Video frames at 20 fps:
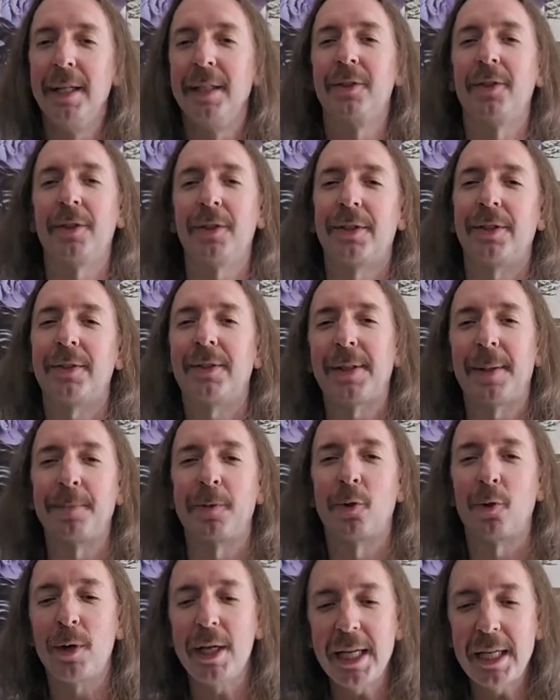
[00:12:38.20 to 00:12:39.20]
So this is some
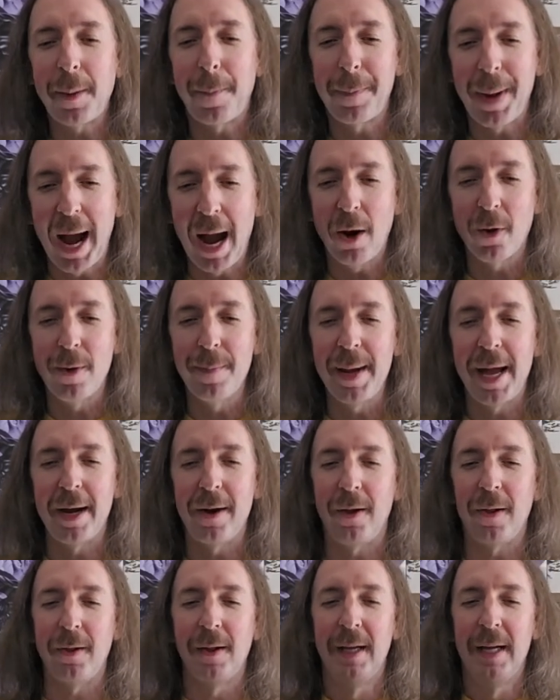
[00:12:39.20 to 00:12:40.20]
Greek power
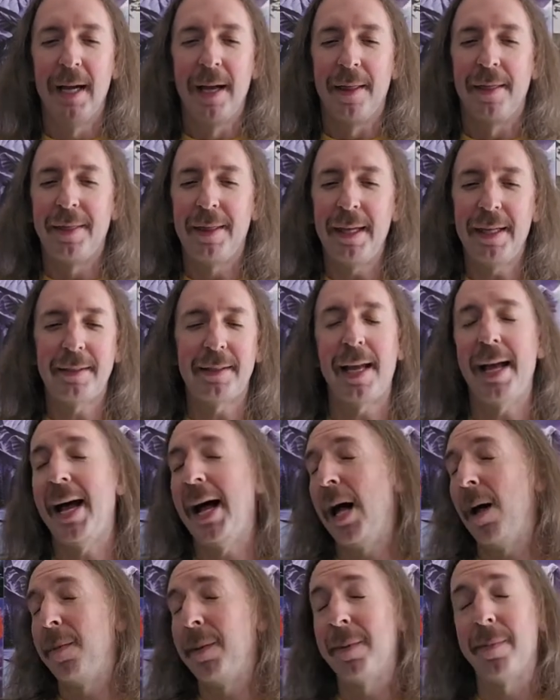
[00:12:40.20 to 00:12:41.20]
metal. This
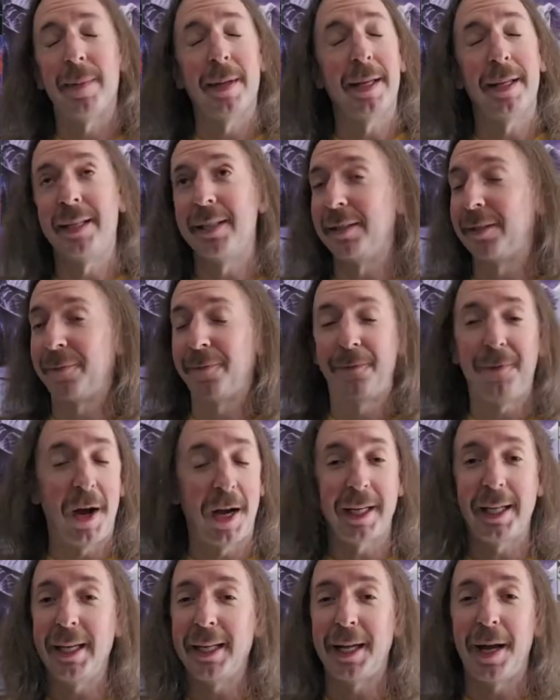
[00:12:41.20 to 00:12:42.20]
album is
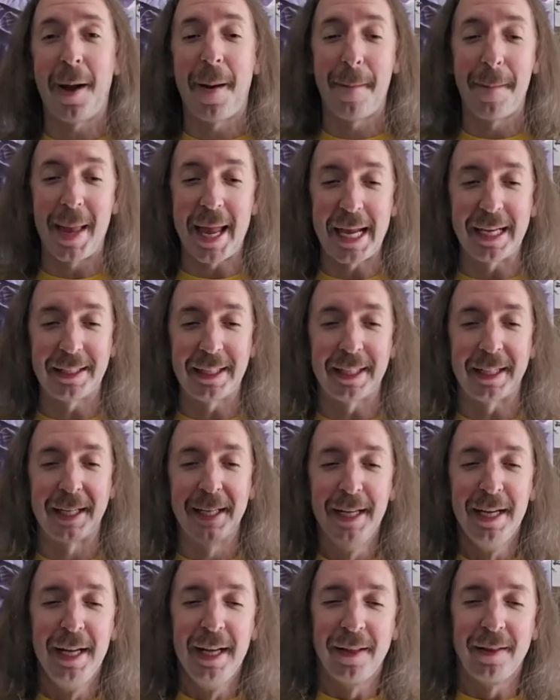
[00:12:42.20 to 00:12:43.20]
fucking amazing.
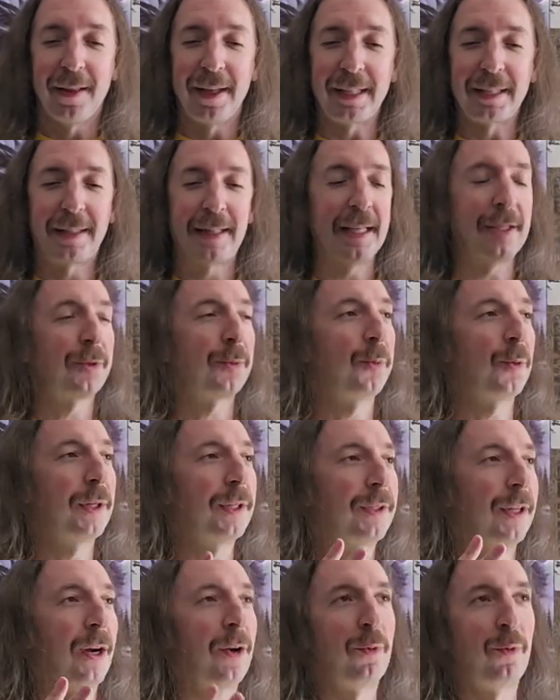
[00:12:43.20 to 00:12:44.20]
Like, this
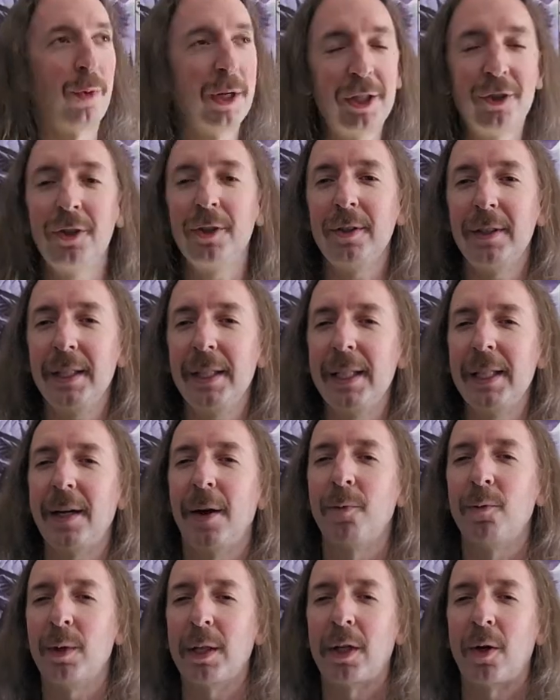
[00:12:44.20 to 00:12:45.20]
was originally
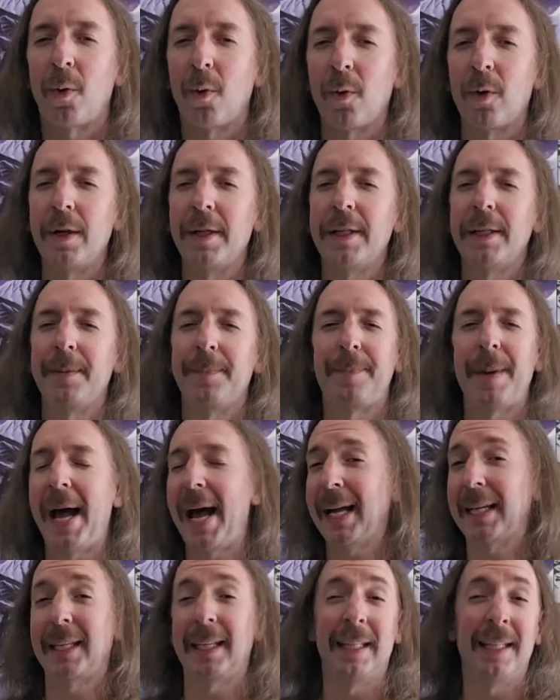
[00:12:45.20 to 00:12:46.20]
recorded
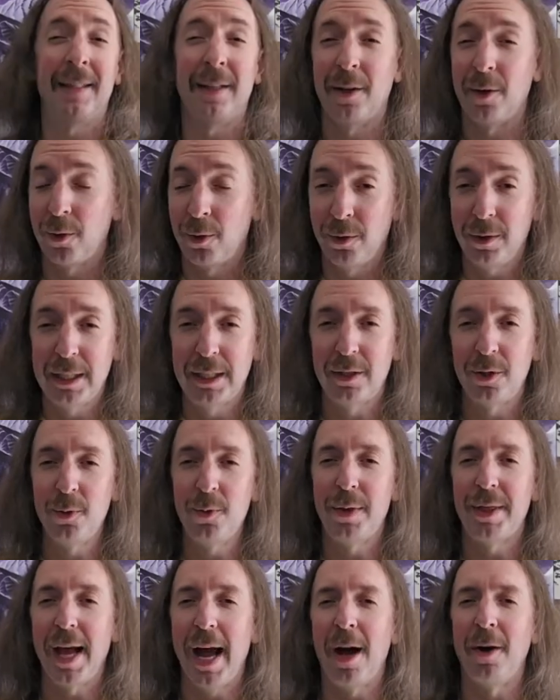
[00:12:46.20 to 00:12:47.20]
back in the early
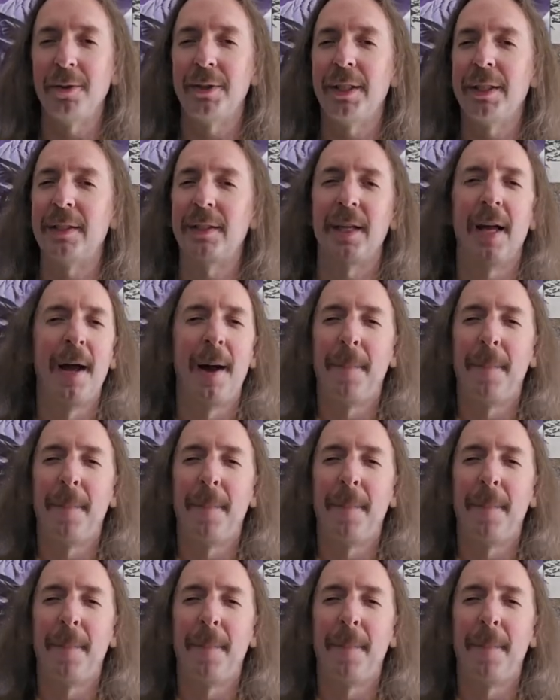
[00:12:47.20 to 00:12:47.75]
2000s,